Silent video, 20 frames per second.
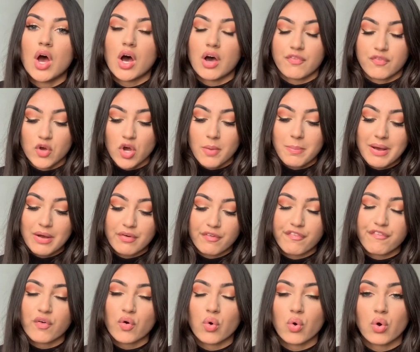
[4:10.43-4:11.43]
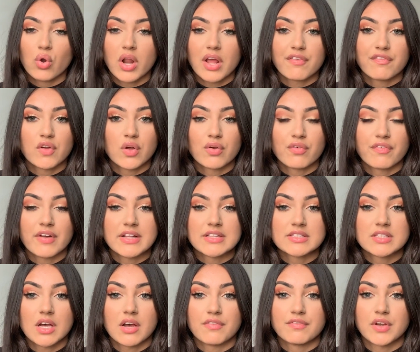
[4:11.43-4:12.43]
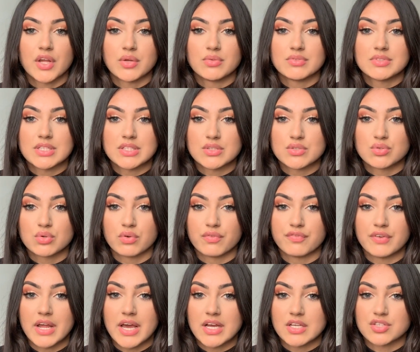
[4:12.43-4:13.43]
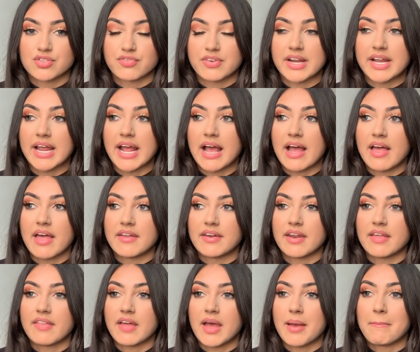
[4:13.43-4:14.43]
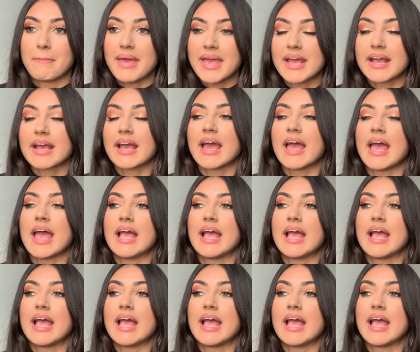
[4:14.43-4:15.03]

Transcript: I've got about 4 lifelong friends that I've known since sort of nursery, and they're Meg,